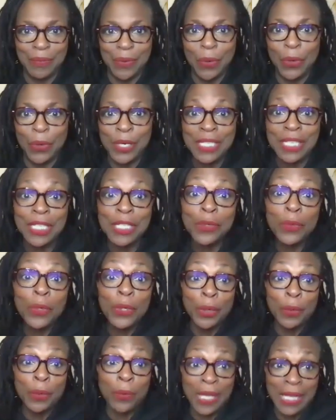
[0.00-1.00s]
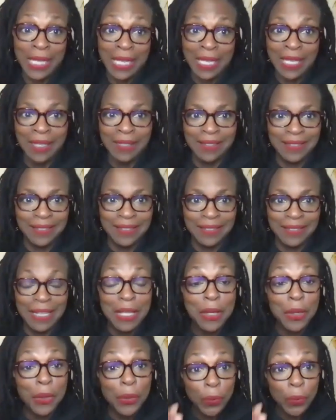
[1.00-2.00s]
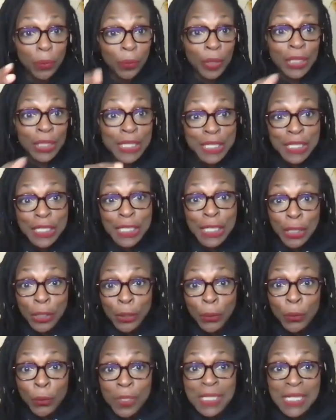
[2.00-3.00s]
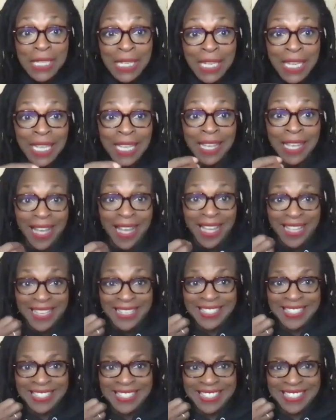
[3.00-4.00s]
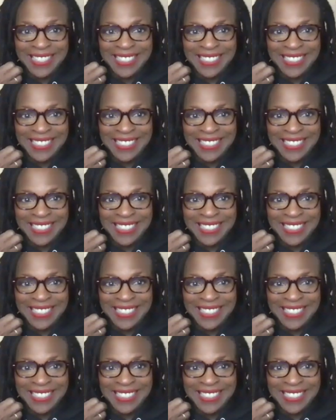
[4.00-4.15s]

Or since we're a we see you seeing us.